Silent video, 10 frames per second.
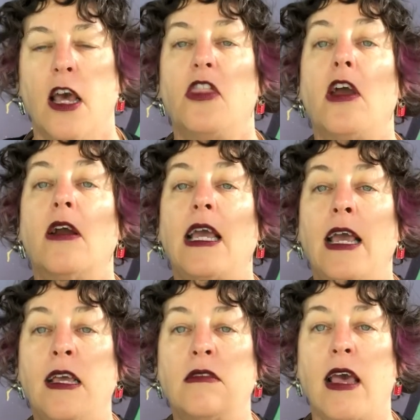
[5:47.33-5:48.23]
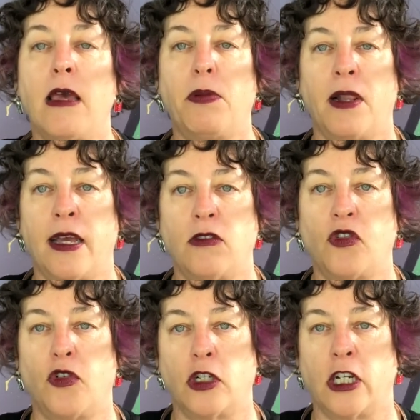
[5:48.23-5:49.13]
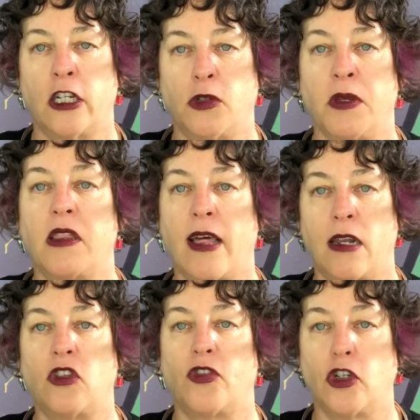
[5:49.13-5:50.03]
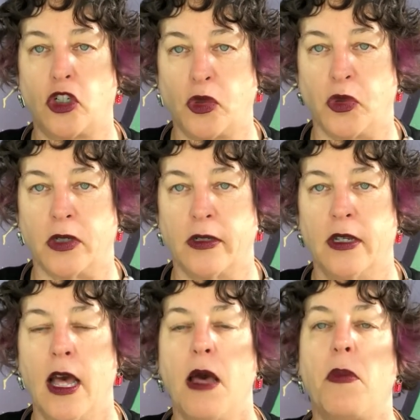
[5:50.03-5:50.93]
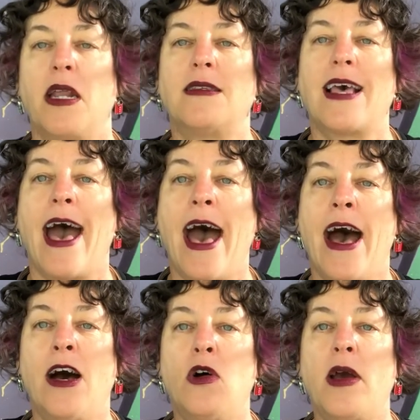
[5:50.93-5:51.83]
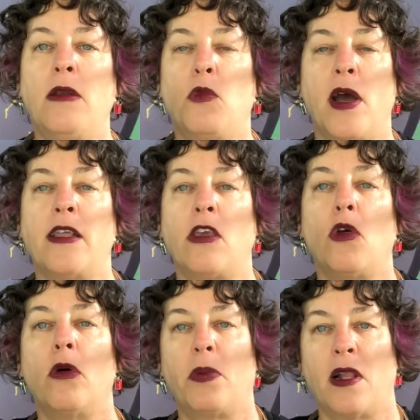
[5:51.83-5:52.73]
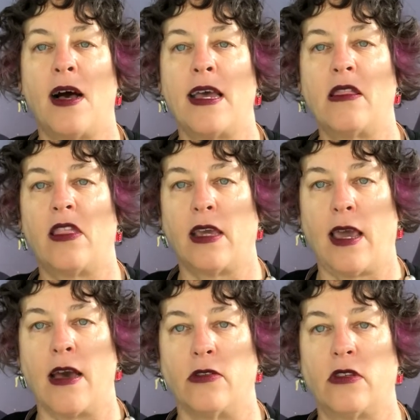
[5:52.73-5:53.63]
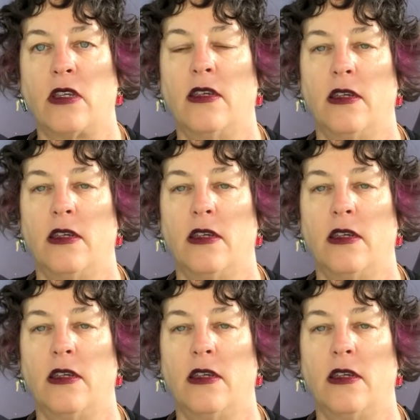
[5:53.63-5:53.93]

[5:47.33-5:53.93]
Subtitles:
There is a place for judgment, that is for sure, but it's how and when you apply it that counts.